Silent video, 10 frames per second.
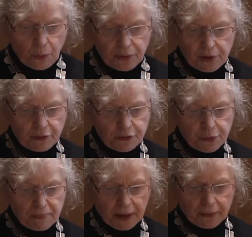Within a
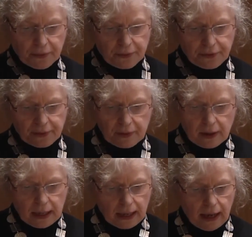few months,
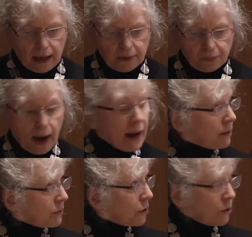
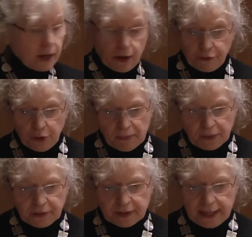a few
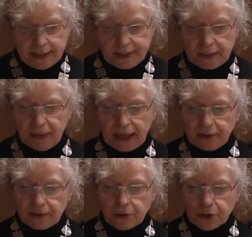months later,
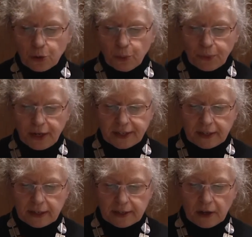Picasso
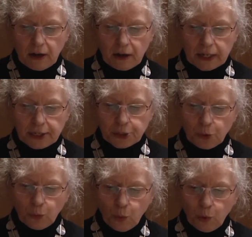incorporated guitar
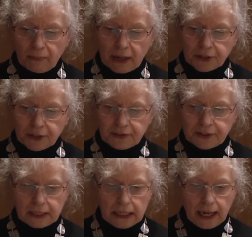into a wall-mounted
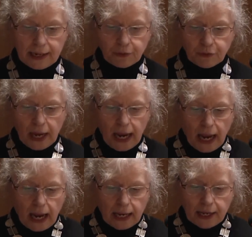still life.
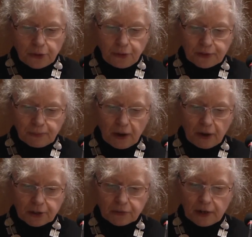He used
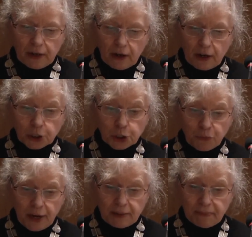part of a large,
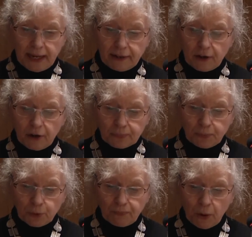ready-made
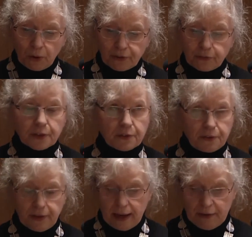cardboard box for the
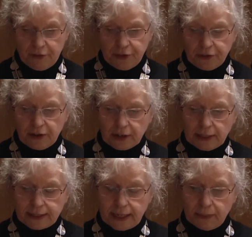
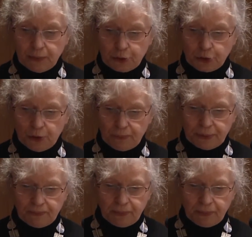circular tabletop.